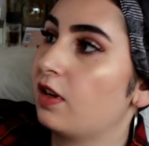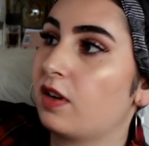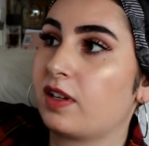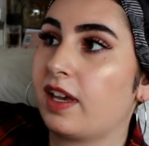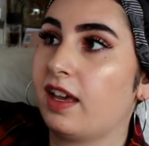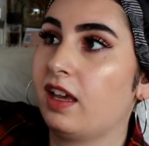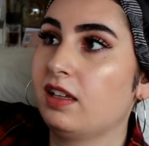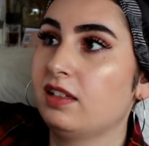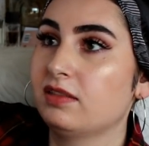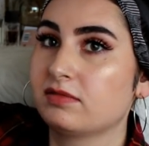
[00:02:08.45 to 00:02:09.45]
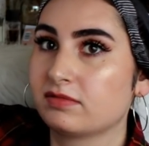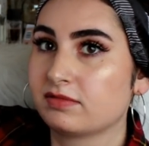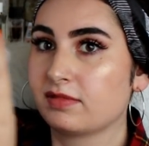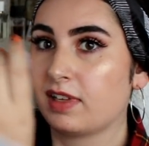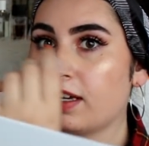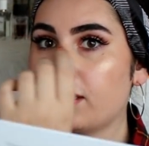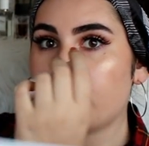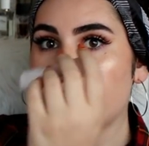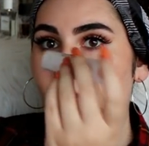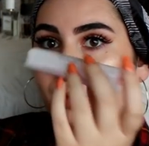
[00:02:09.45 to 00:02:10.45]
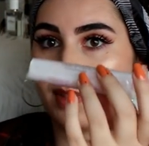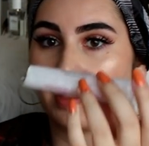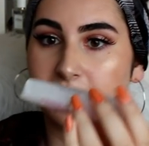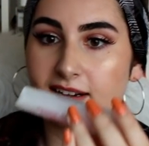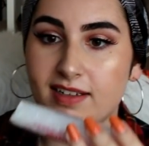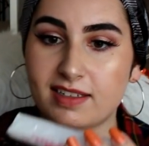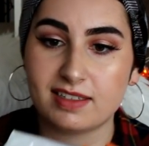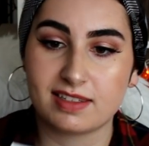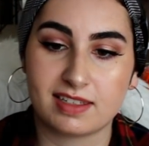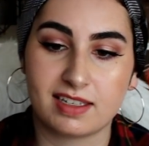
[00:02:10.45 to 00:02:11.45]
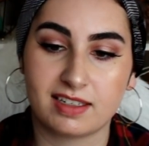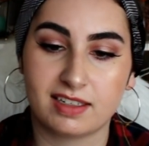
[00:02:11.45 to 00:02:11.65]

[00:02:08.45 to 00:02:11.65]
Okay, I don't know what that is.